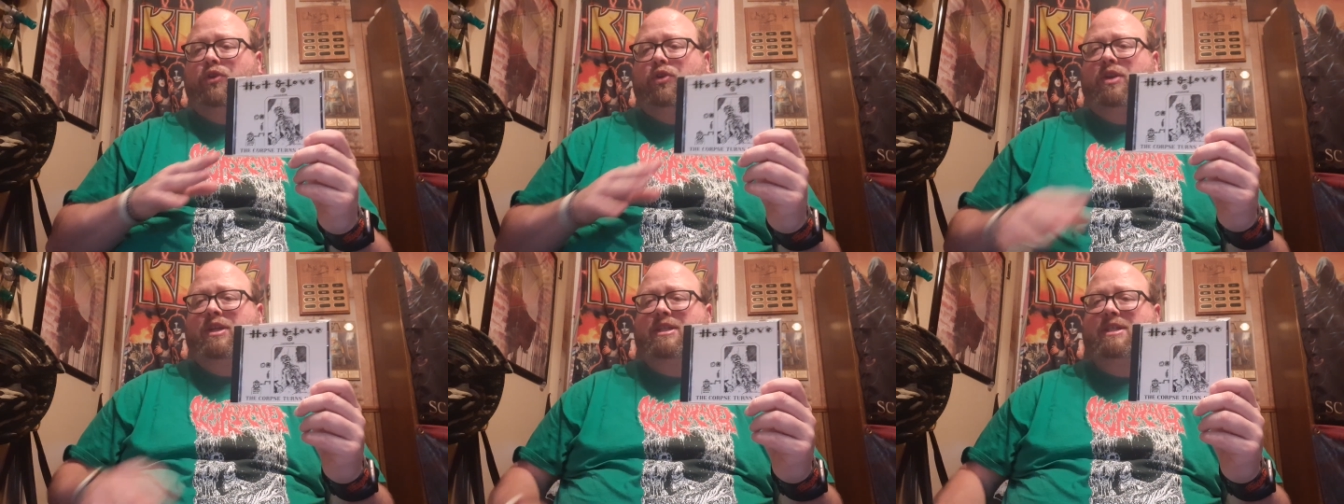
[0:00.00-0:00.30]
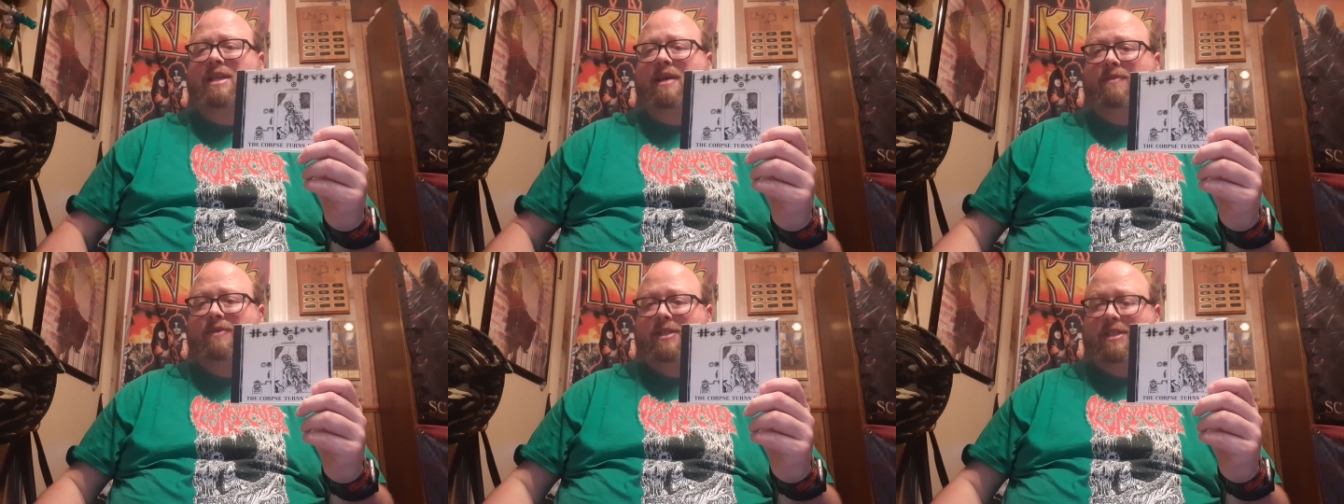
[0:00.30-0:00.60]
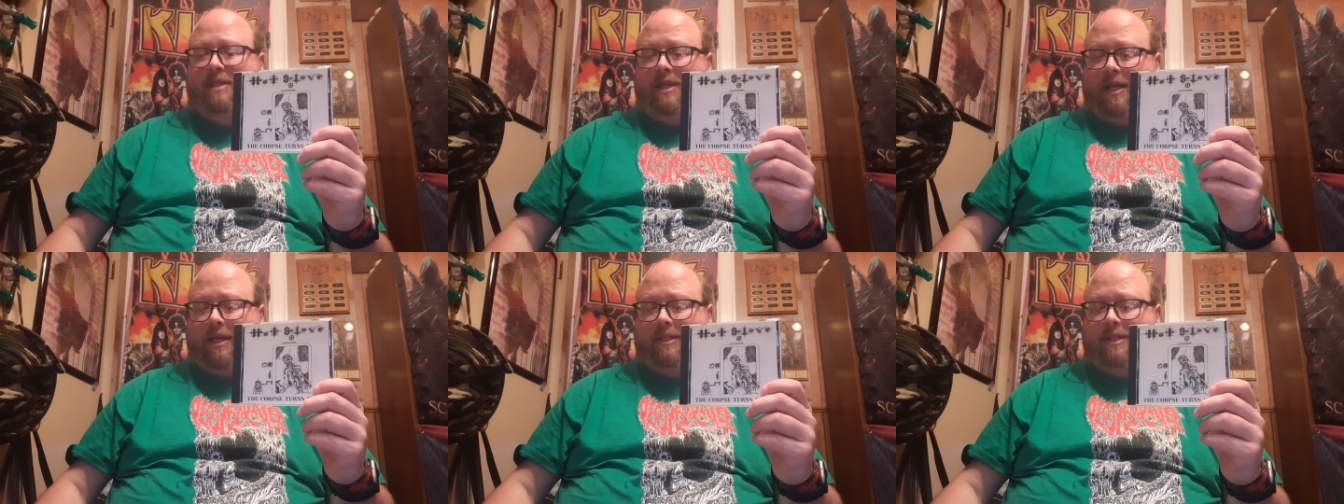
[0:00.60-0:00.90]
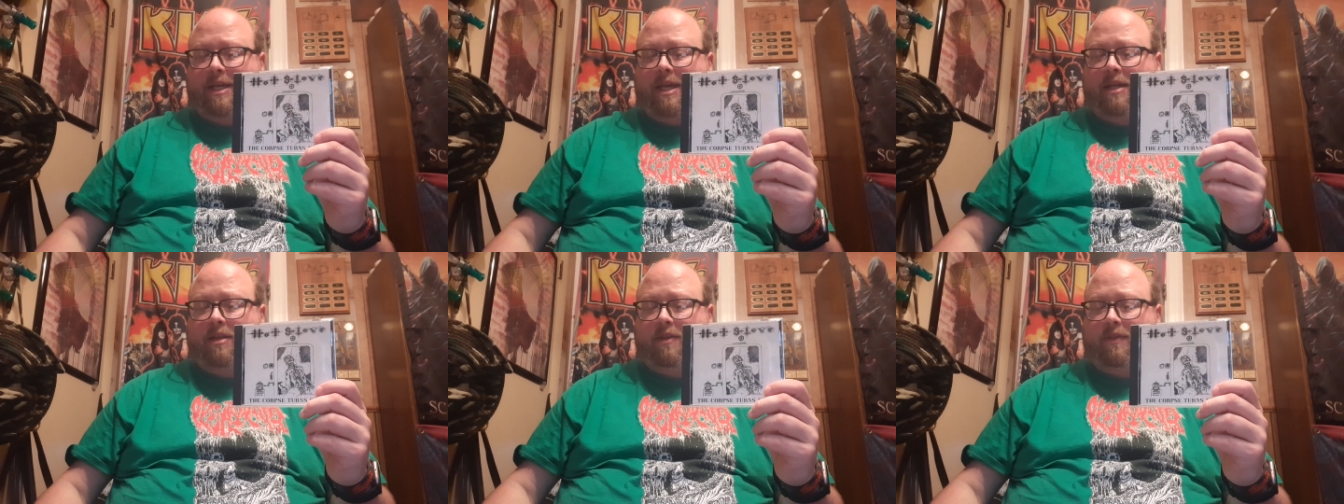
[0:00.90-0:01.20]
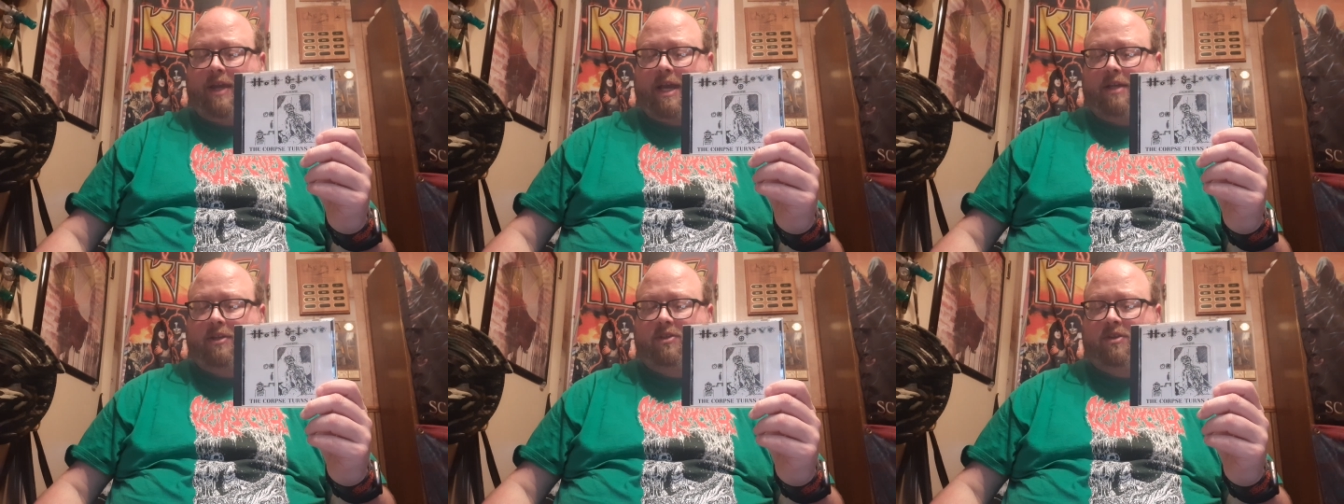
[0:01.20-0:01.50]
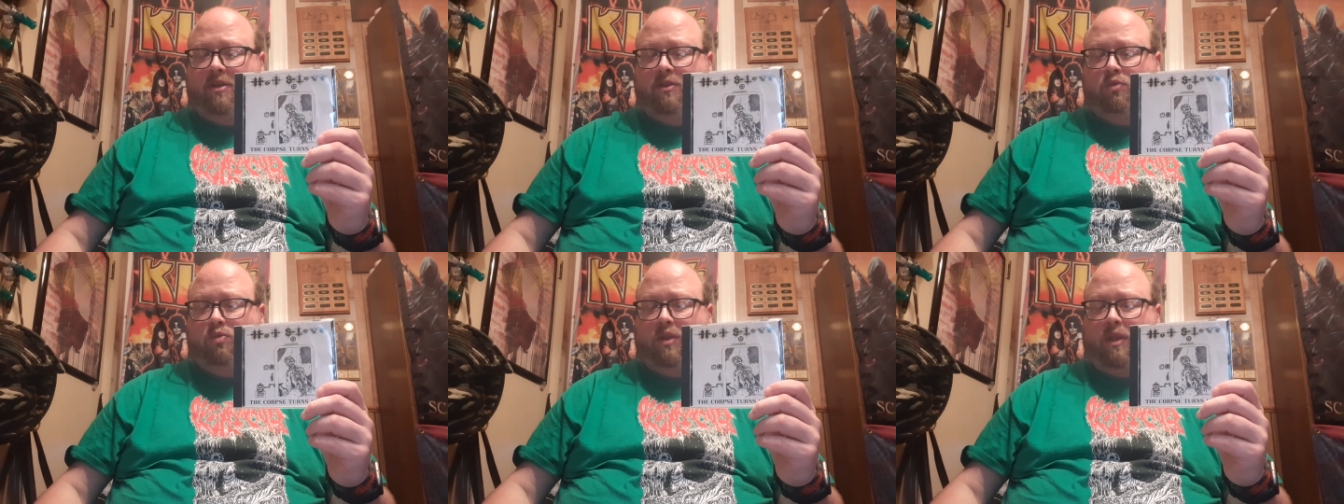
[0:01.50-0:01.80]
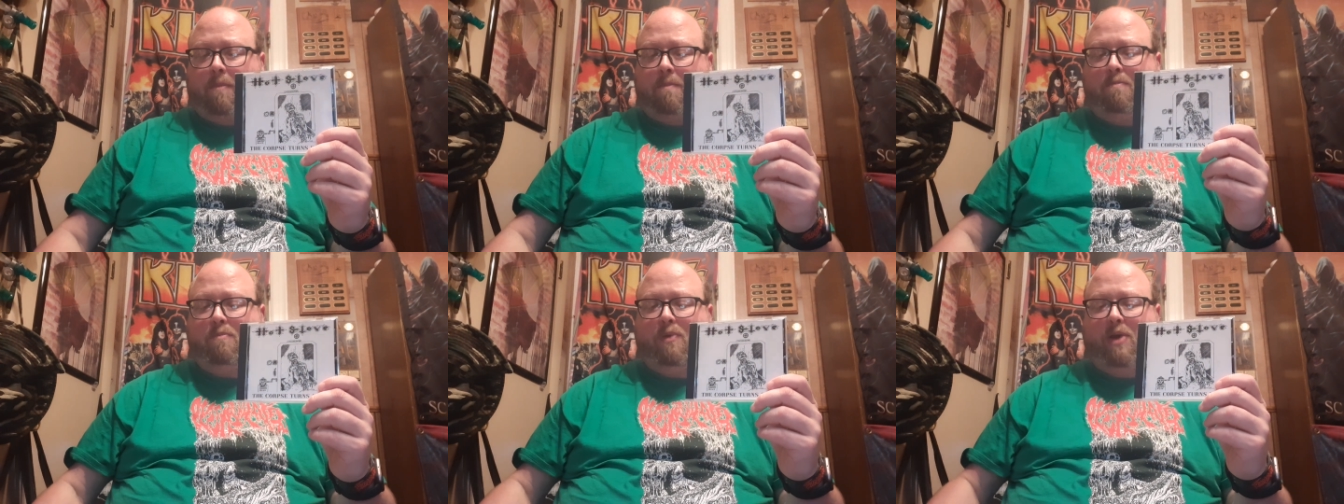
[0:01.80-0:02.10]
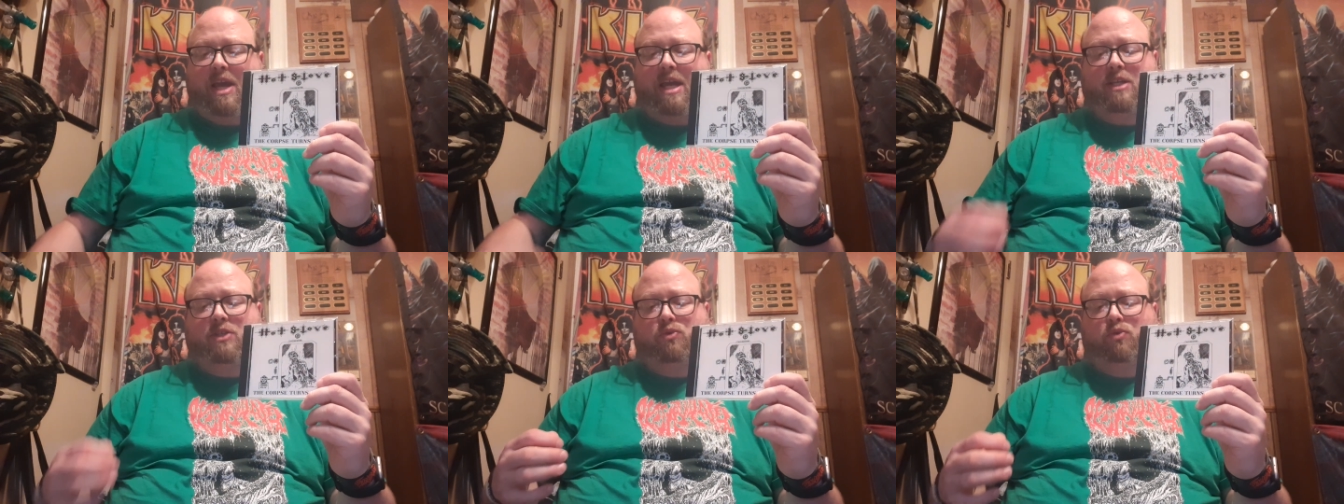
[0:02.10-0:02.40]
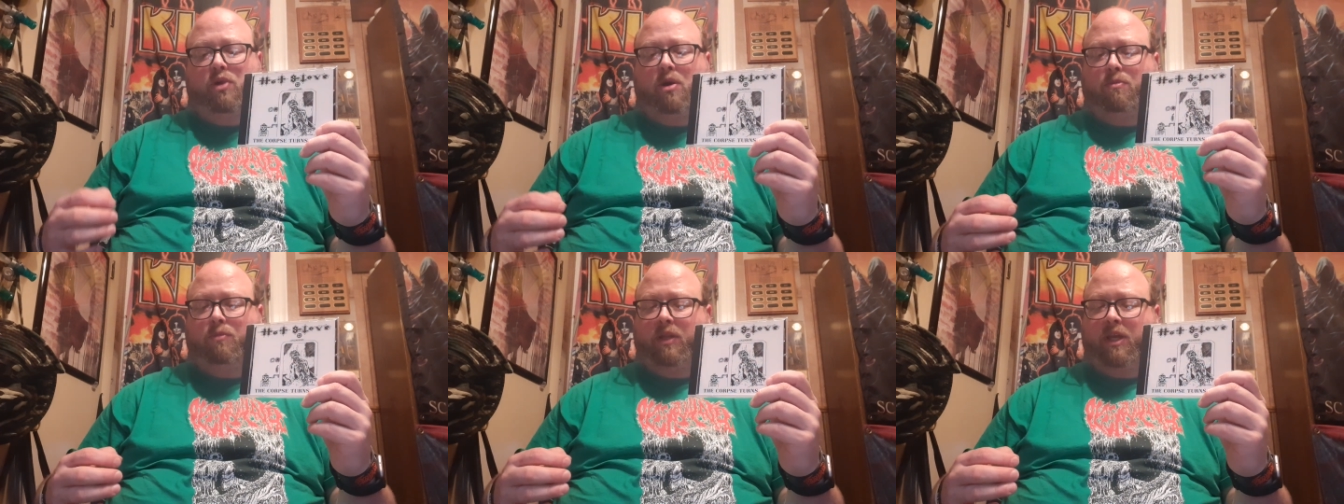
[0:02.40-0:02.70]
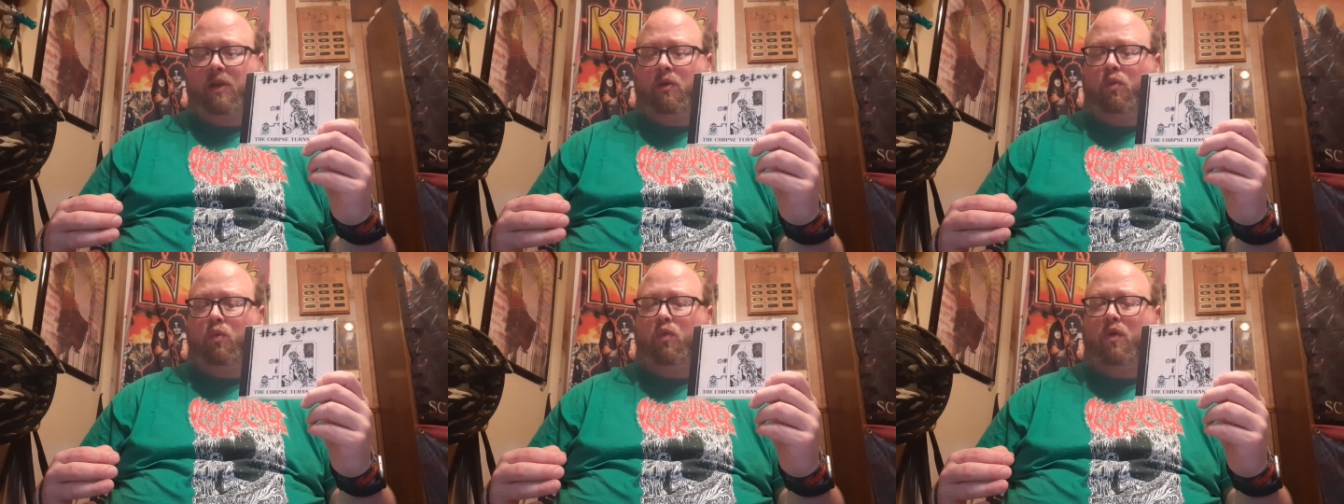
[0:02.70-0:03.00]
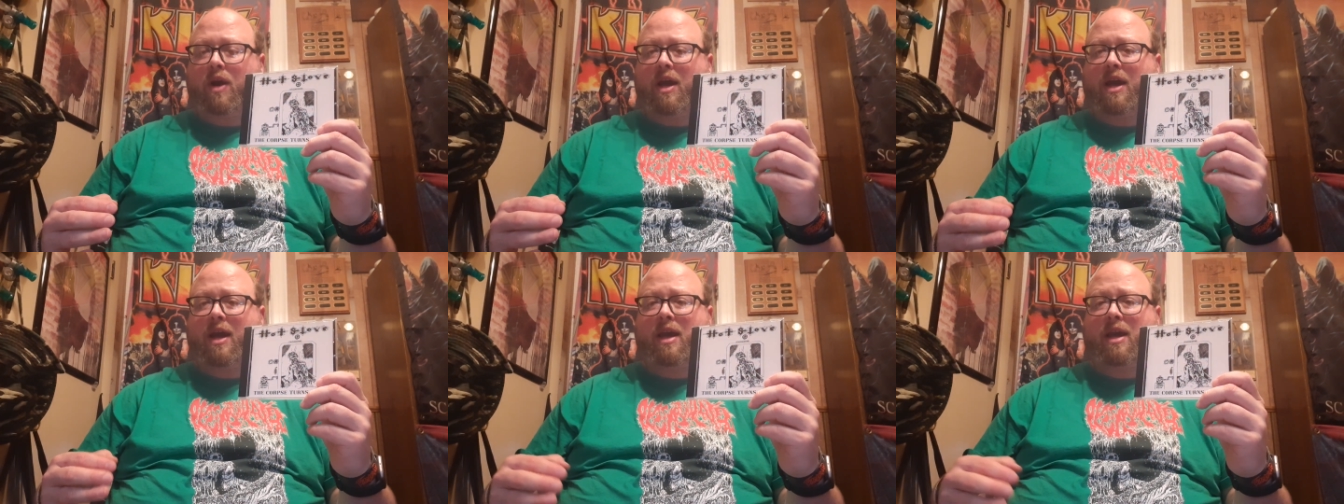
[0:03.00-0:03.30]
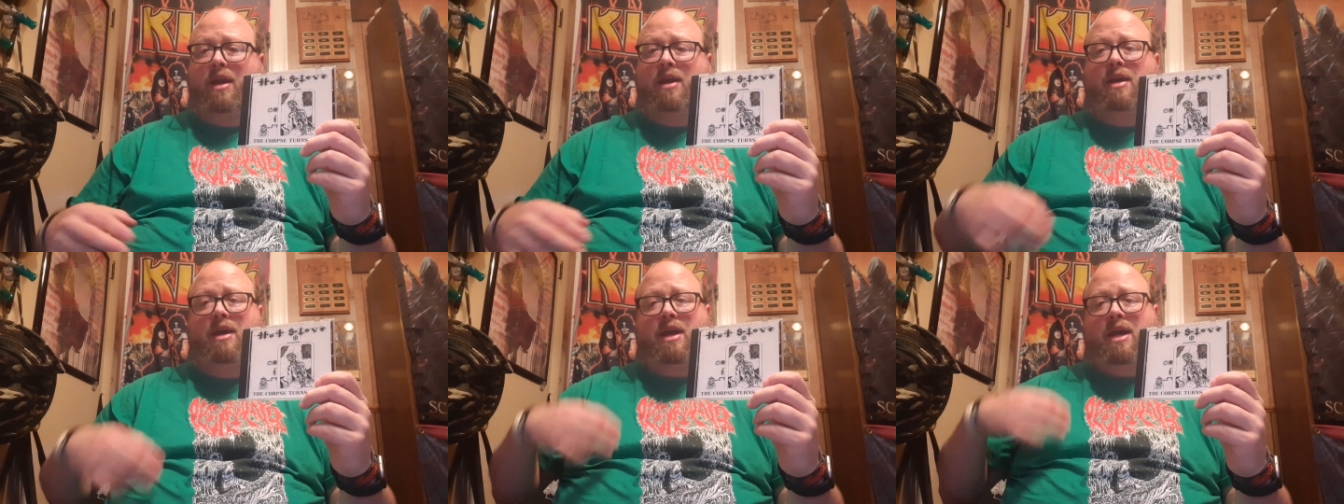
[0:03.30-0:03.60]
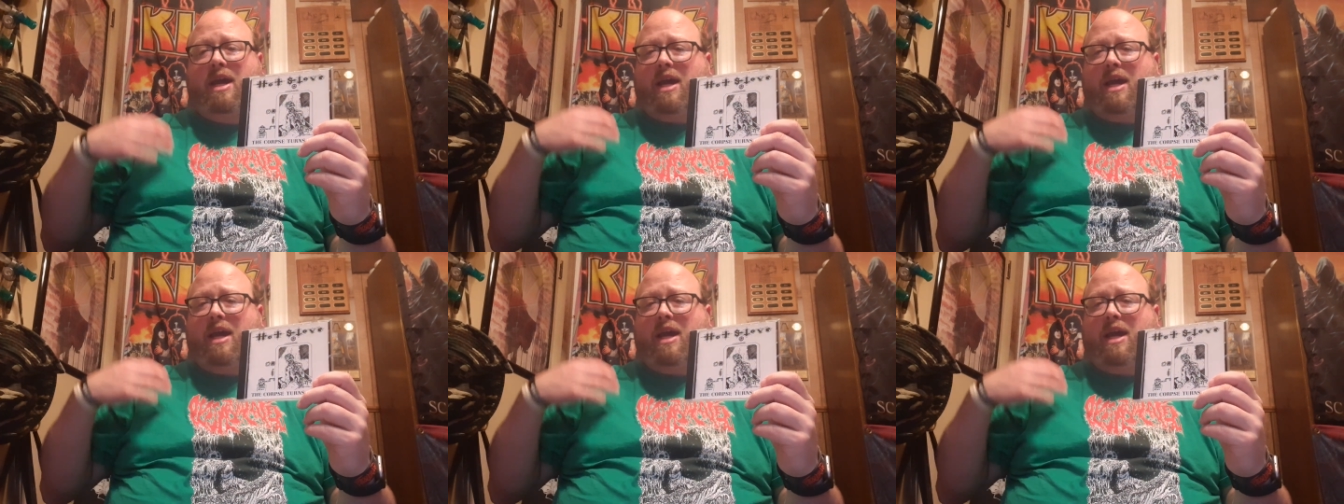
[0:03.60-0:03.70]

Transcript: 37 seconds into that song with the bass rumbling away